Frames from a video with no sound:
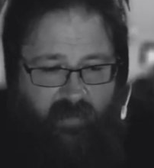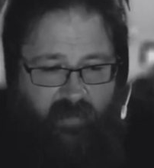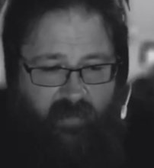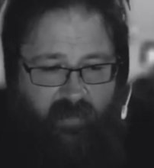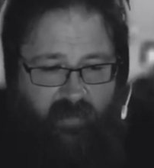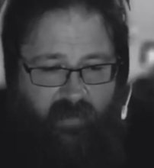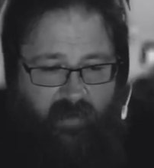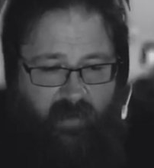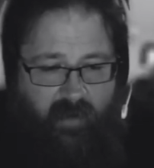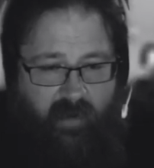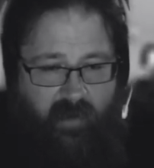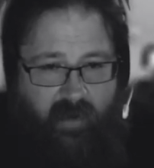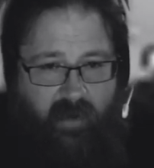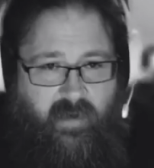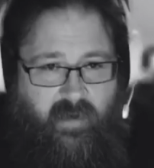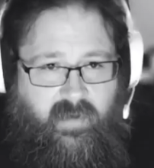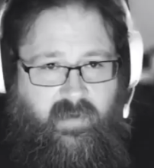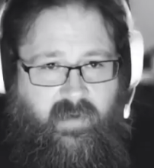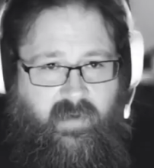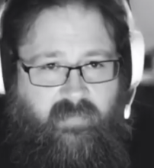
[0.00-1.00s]
our
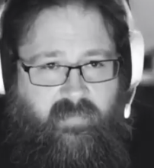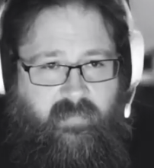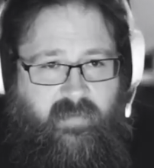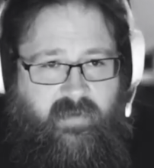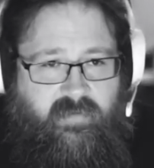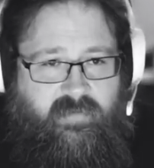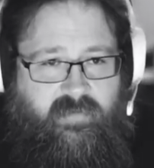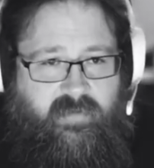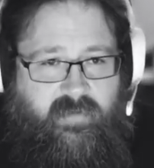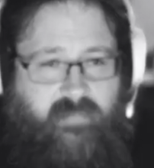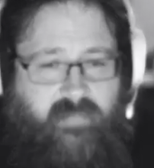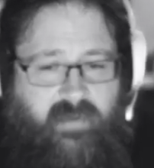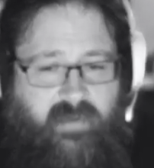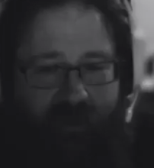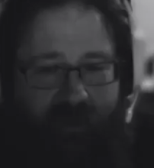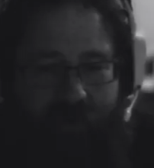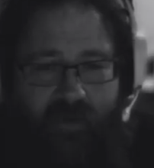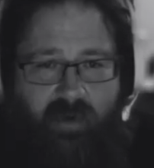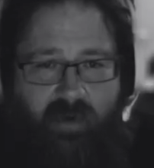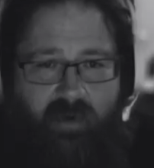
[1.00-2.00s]
government should be
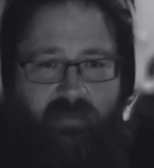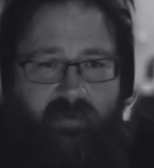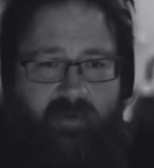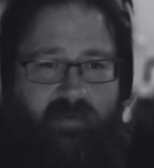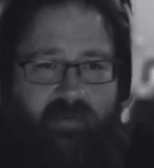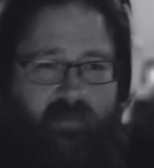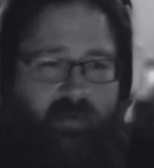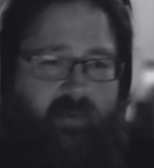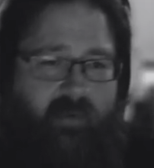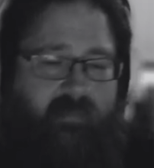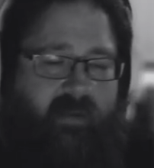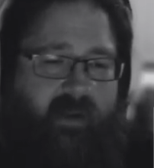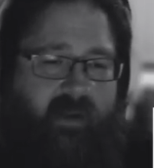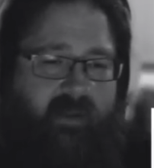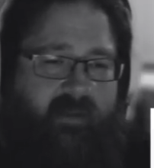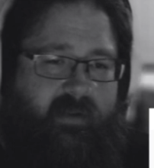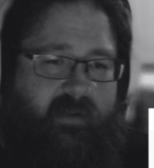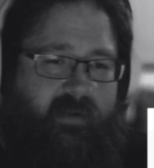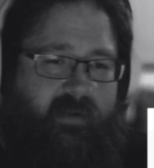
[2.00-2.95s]
overthrown by the